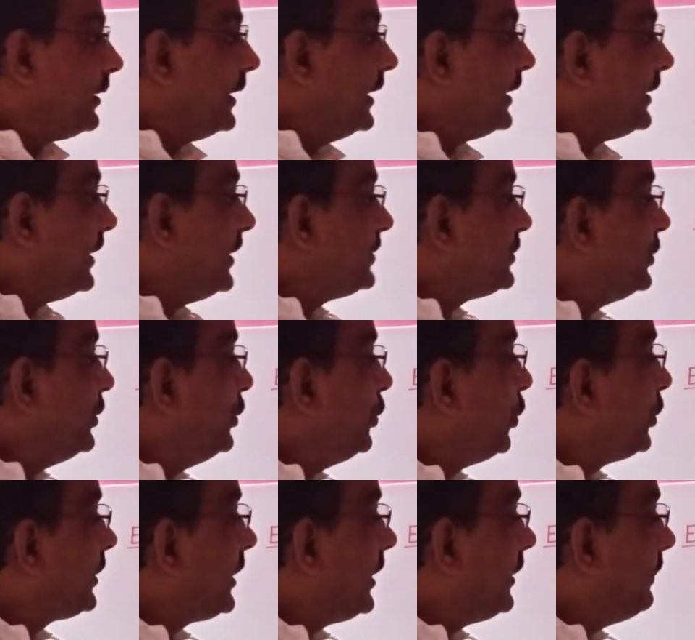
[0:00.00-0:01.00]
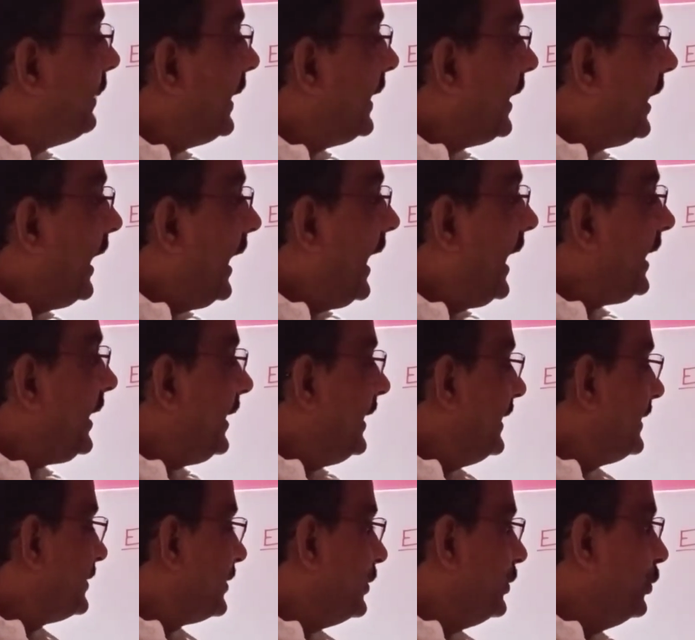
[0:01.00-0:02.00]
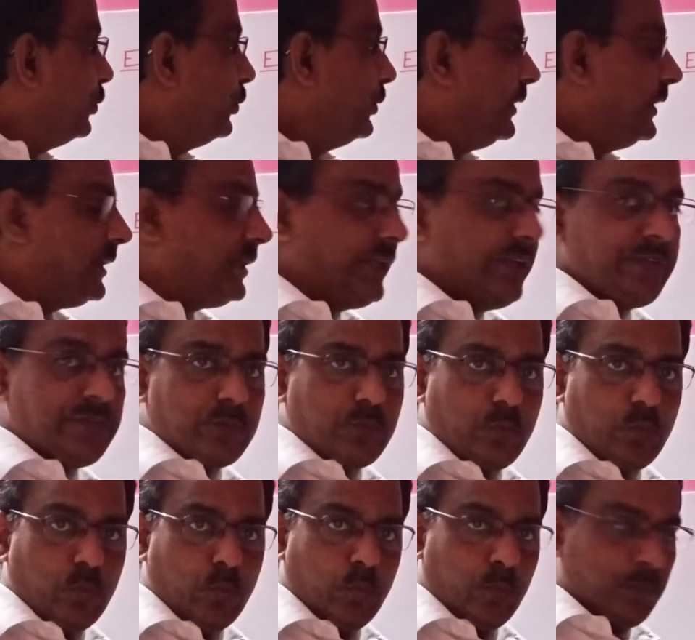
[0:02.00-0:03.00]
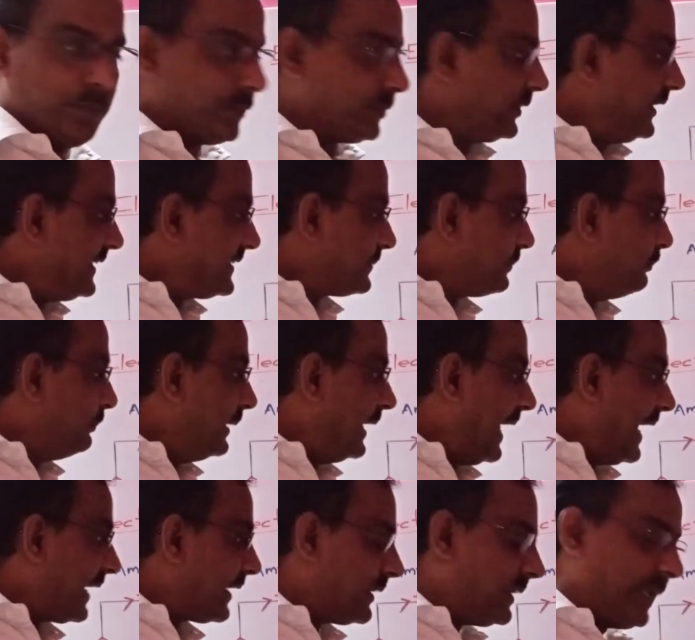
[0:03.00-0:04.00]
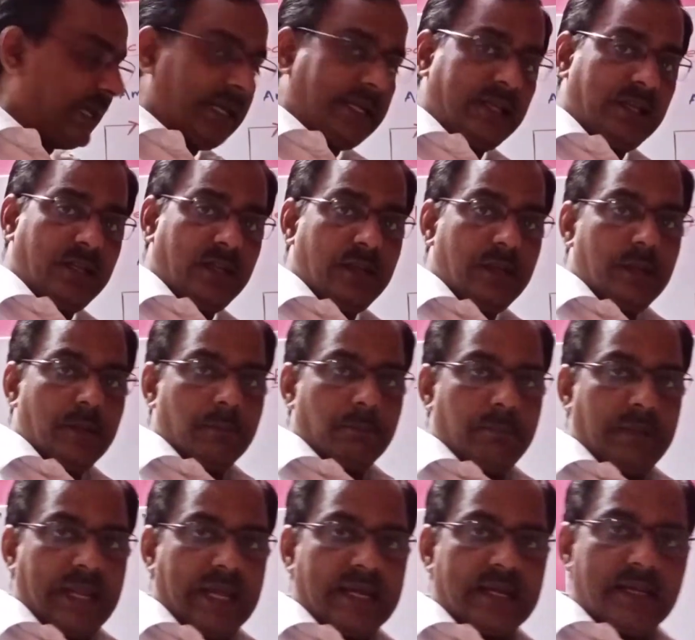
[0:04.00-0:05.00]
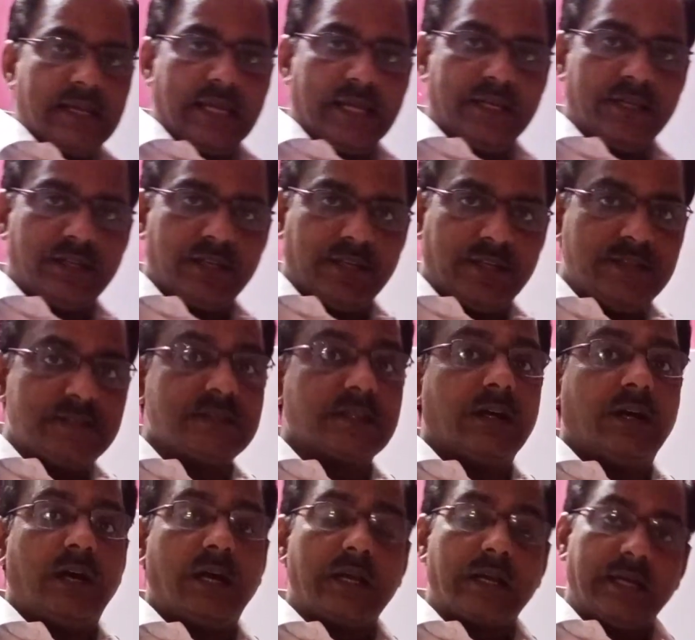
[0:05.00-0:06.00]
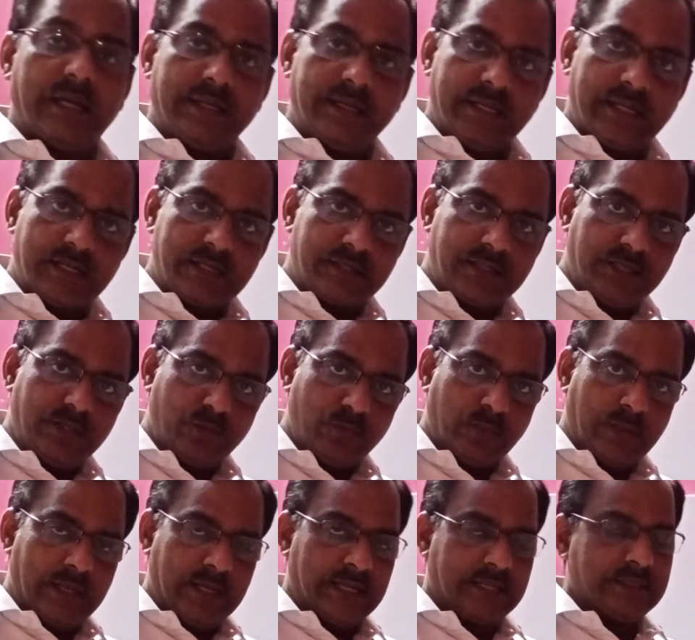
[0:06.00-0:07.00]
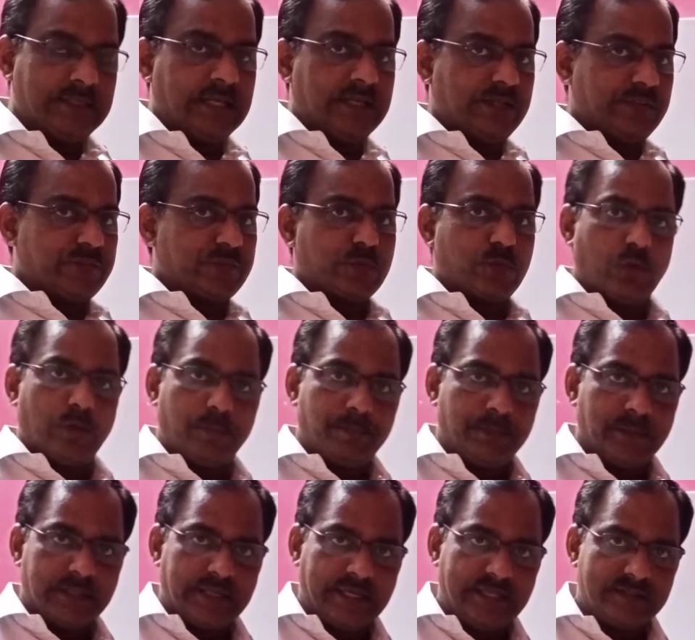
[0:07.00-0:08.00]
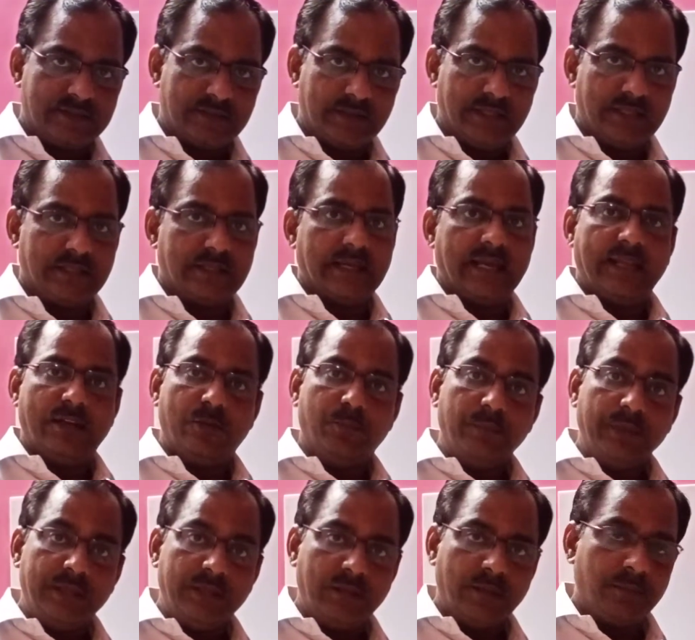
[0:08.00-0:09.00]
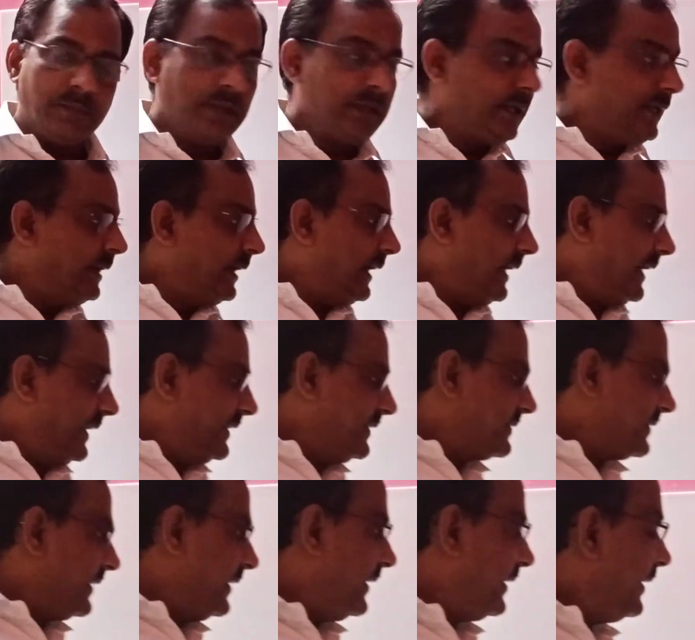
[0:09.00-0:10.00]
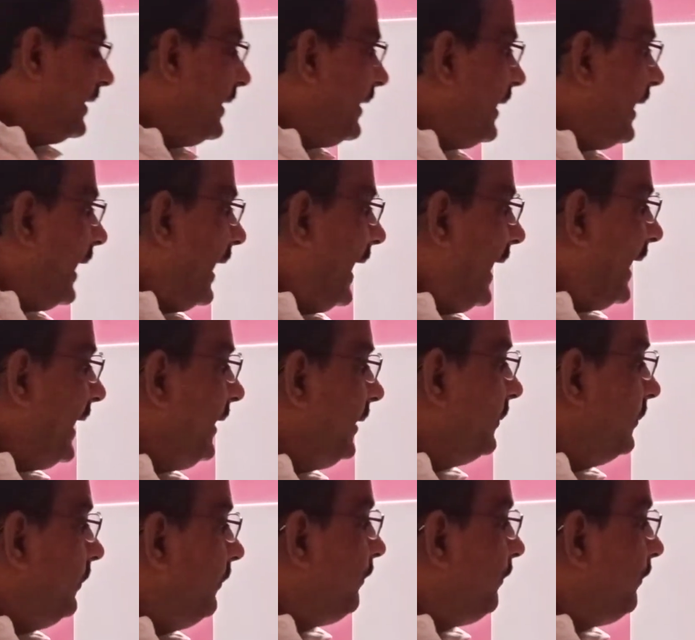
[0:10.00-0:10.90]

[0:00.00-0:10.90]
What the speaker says: it is denoted by R. Its unit is ohm. This black line is a conducting wire, that is copper I said, aluminium I said, and